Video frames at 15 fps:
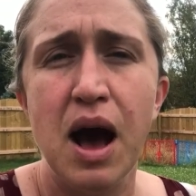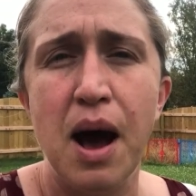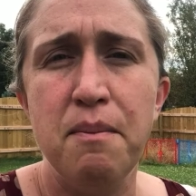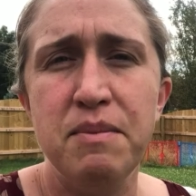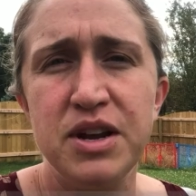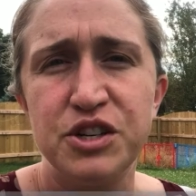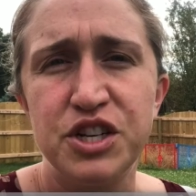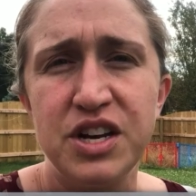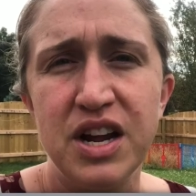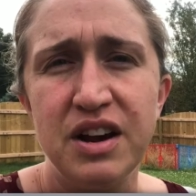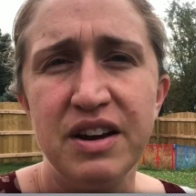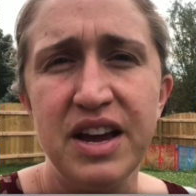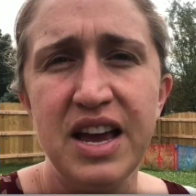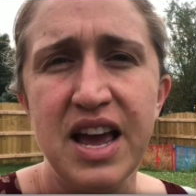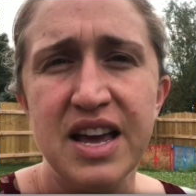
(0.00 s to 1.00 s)
A
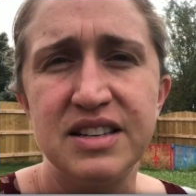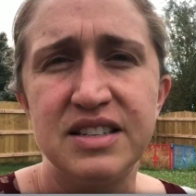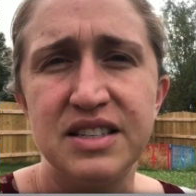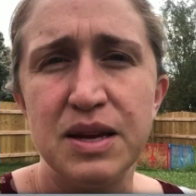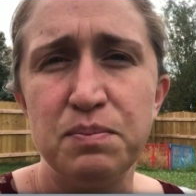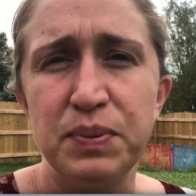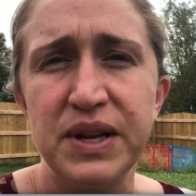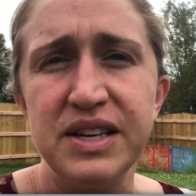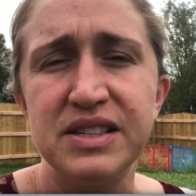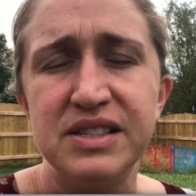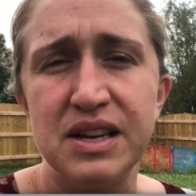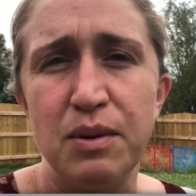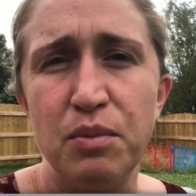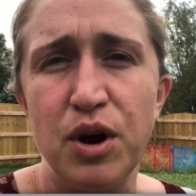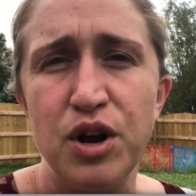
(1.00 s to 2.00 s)
missionary is simply
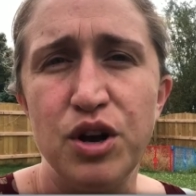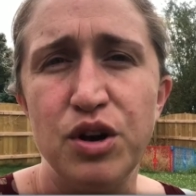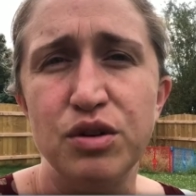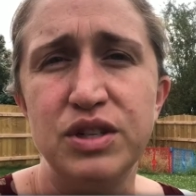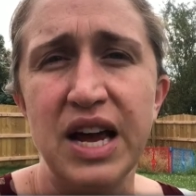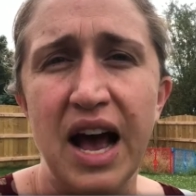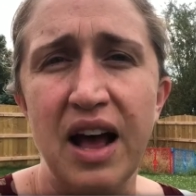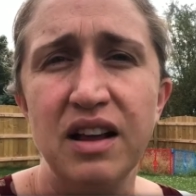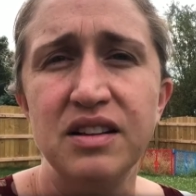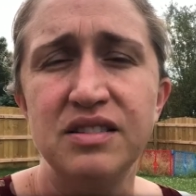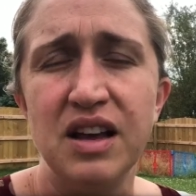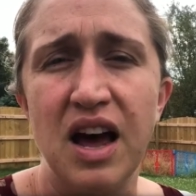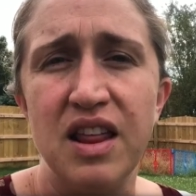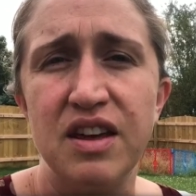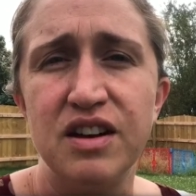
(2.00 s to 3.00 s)
someone who
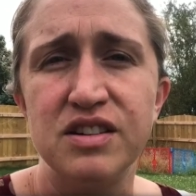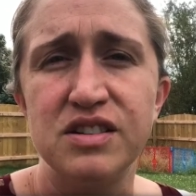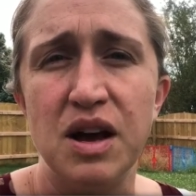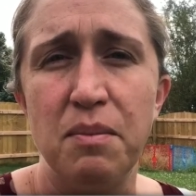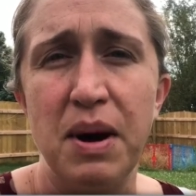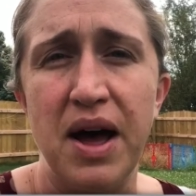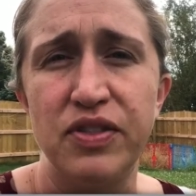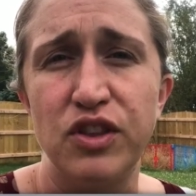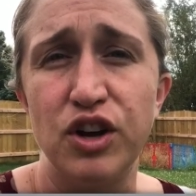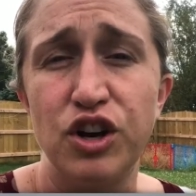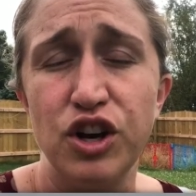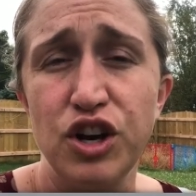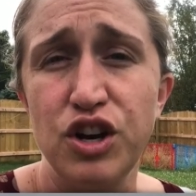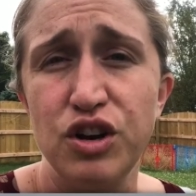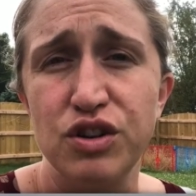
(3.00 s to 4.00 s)
tells others about the
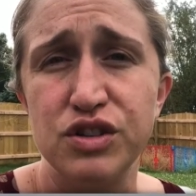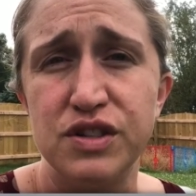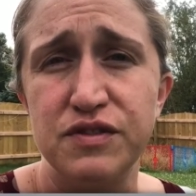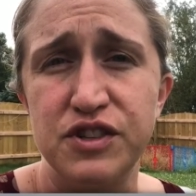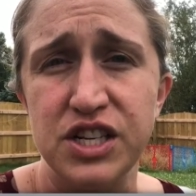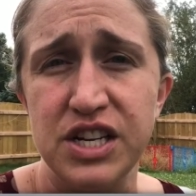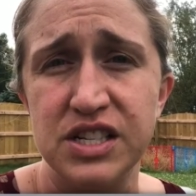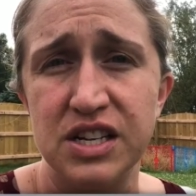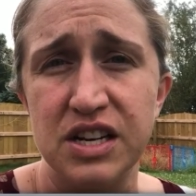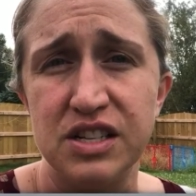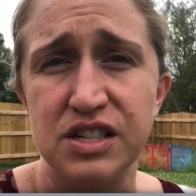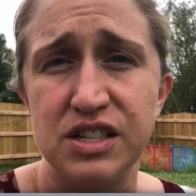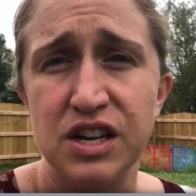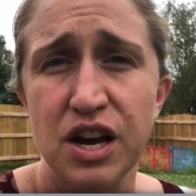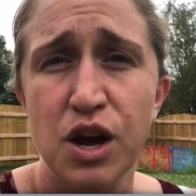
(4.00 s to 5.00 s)
good news of
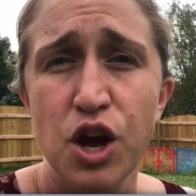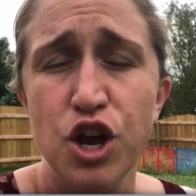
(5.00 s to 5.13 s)
Jesus.